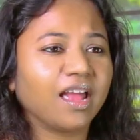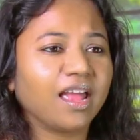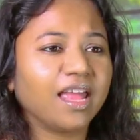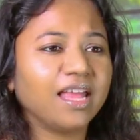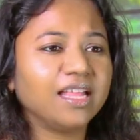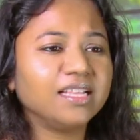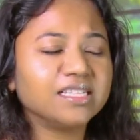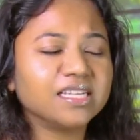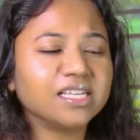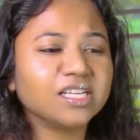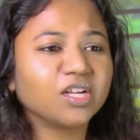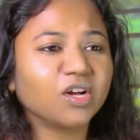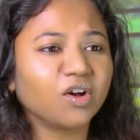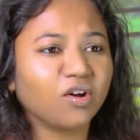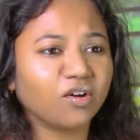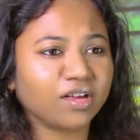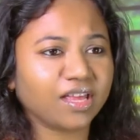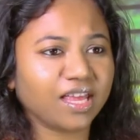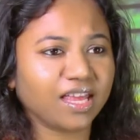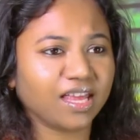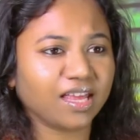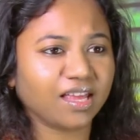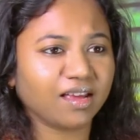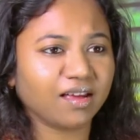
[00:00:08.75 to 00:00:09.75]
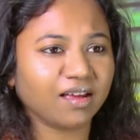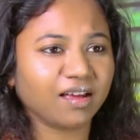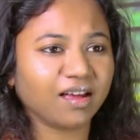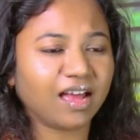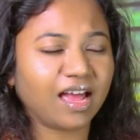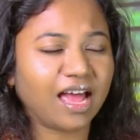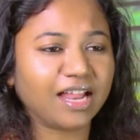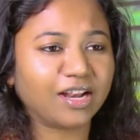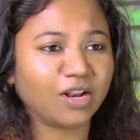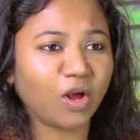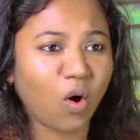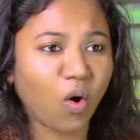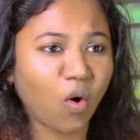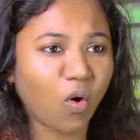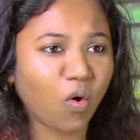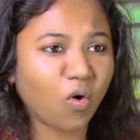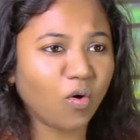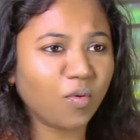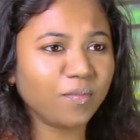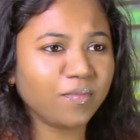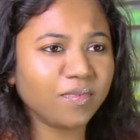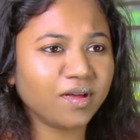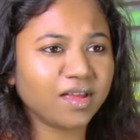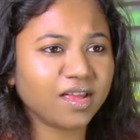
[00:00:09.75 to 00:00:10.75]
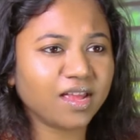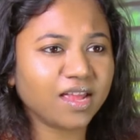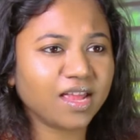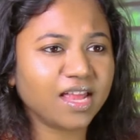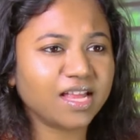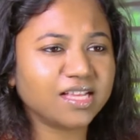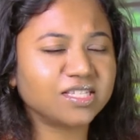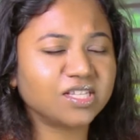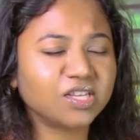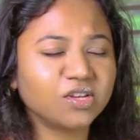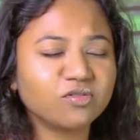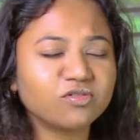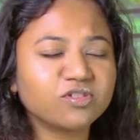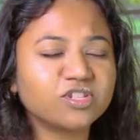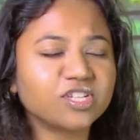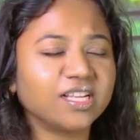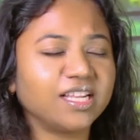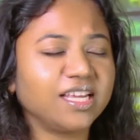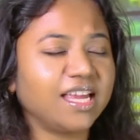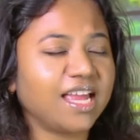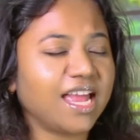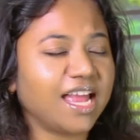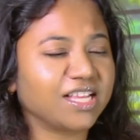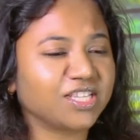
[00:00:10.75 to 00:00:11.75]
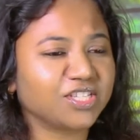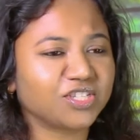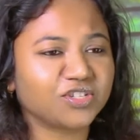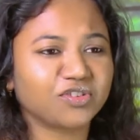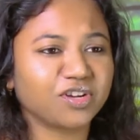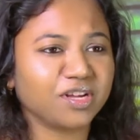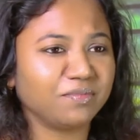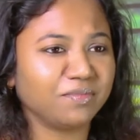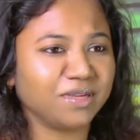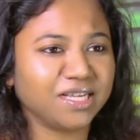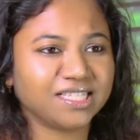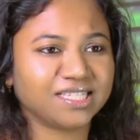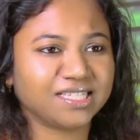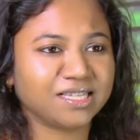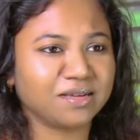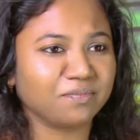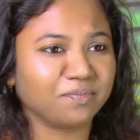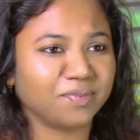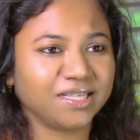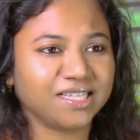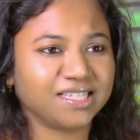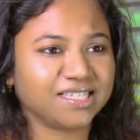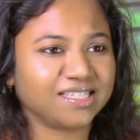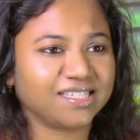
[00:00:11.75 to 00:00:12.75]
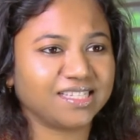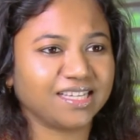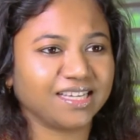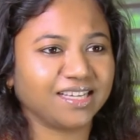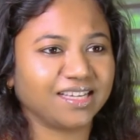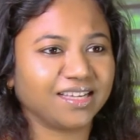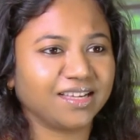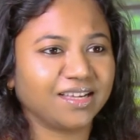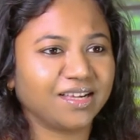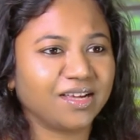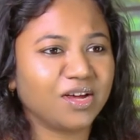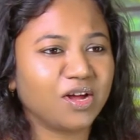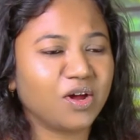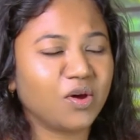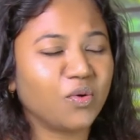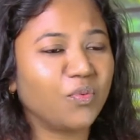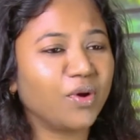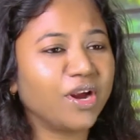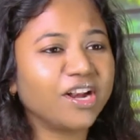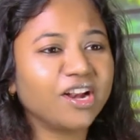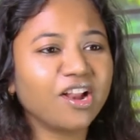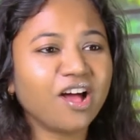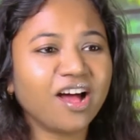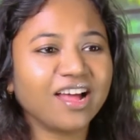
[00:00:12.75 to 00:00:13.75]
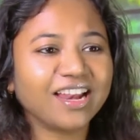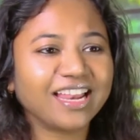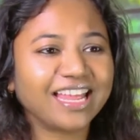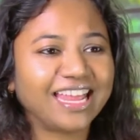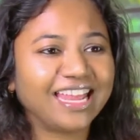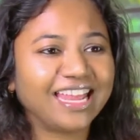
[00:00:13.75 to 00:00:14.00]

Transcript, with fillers: Indian cooking at home is usually extremely simplistic. We're not